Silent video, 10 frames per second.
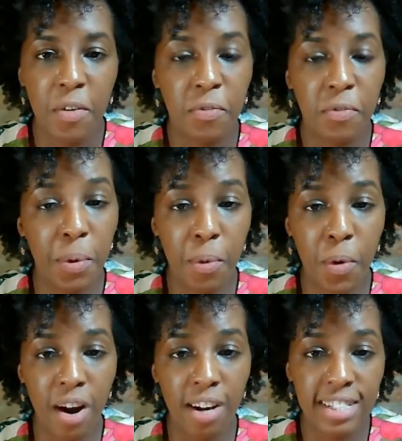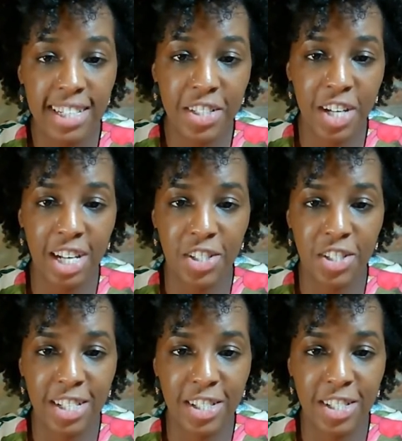For more
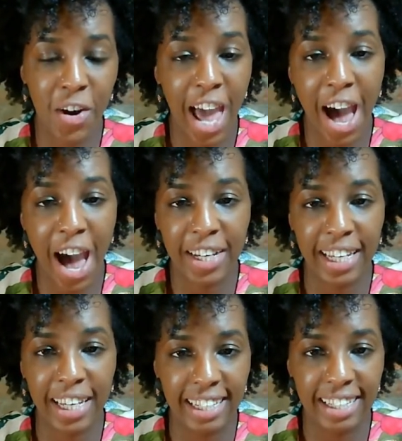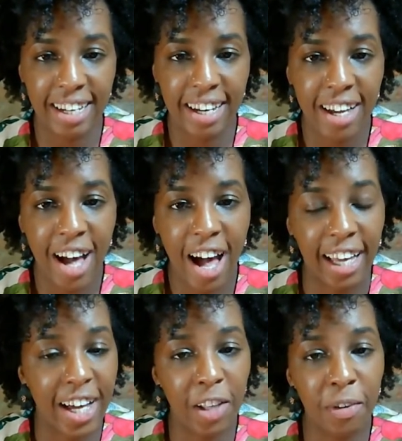suggestions on how to eat a
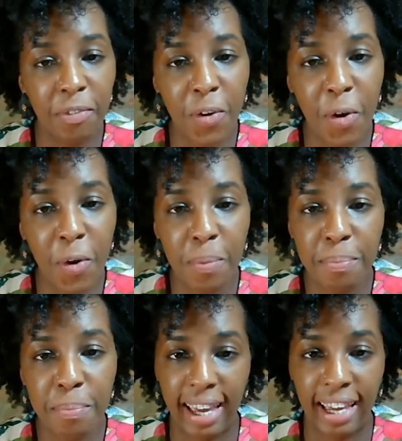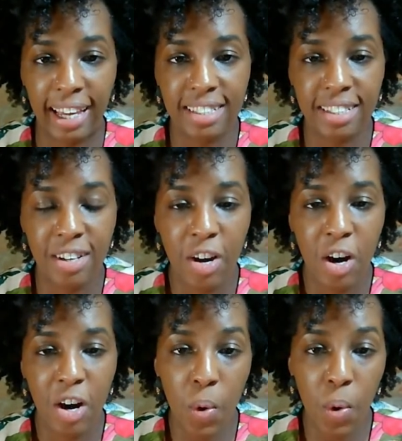colorful plate
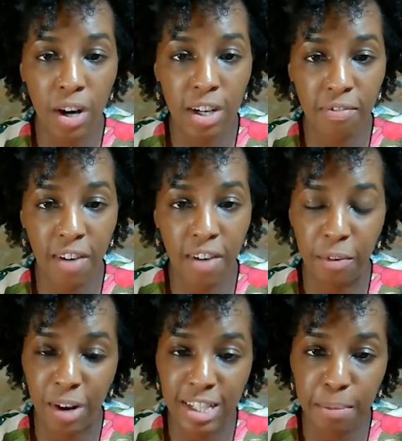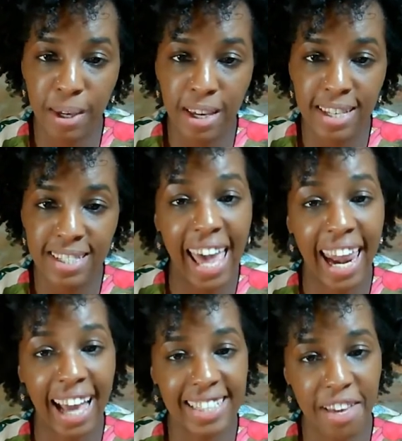or to find recipes and
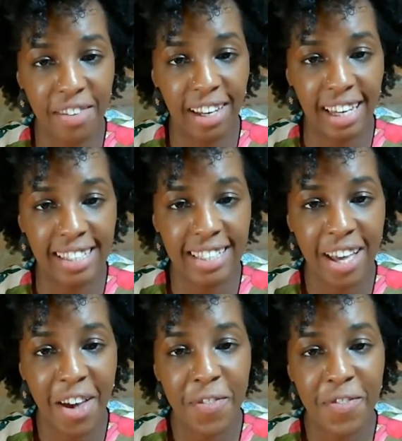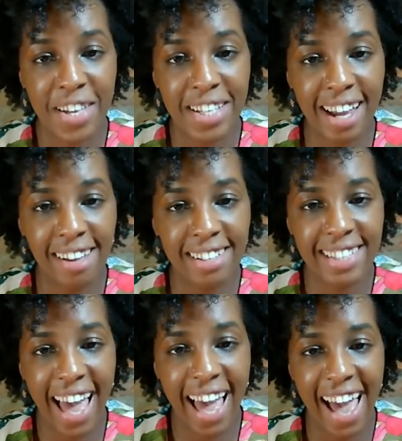activities, visit us
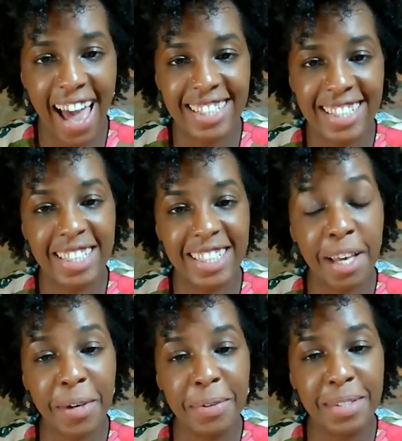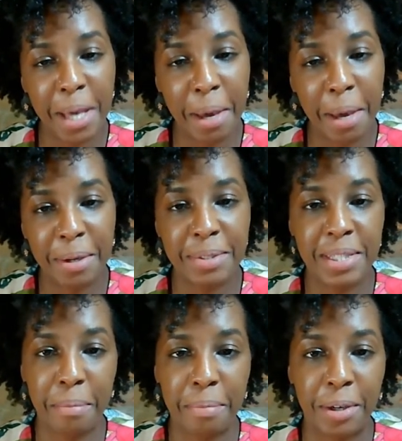at
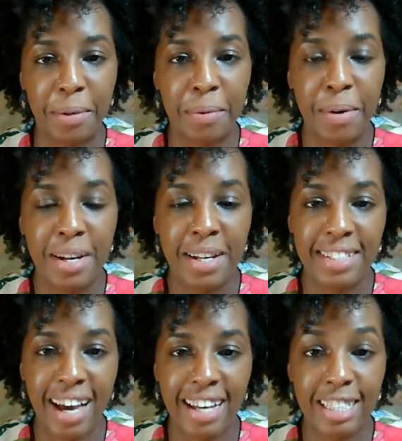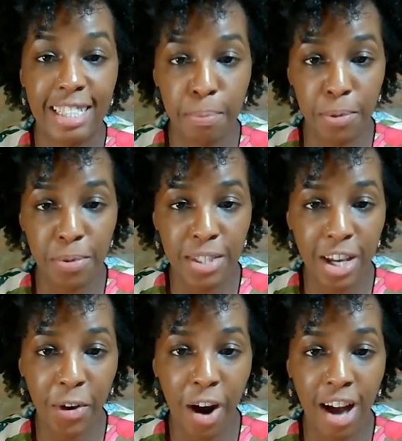
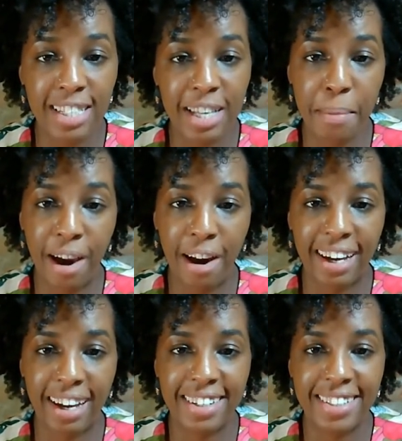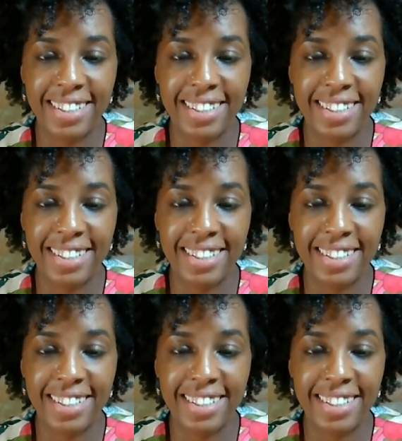www.spoonsacrossamerica.org.